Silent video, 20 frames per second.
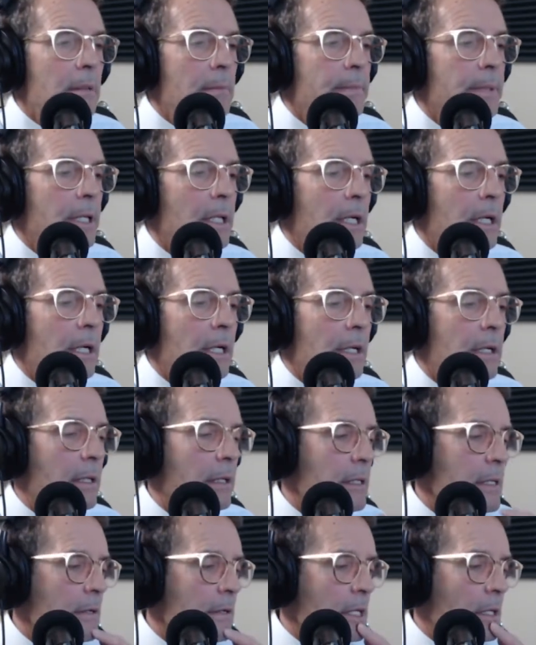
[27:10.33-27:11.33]
But
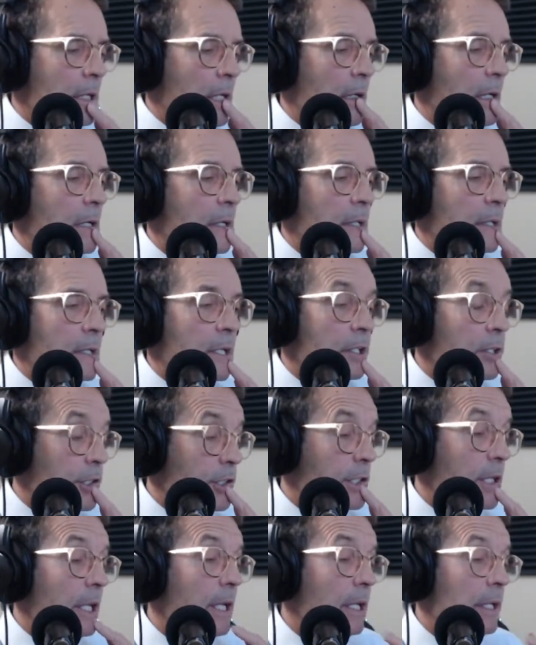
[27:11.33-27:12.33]
uh, uh,
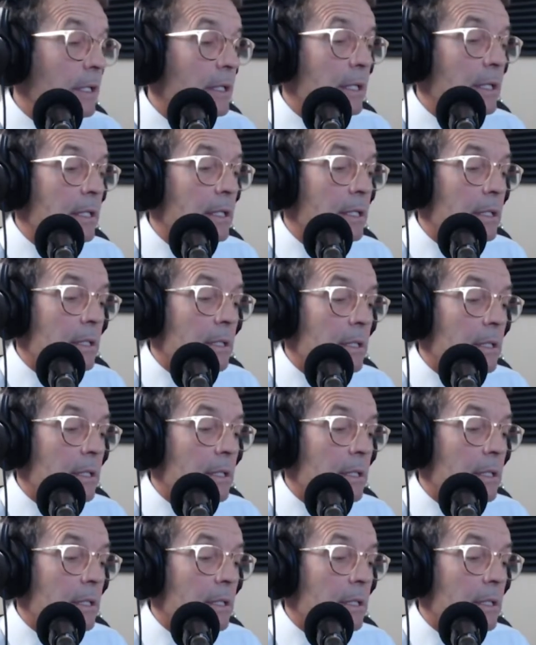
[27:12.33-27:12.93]
understand that,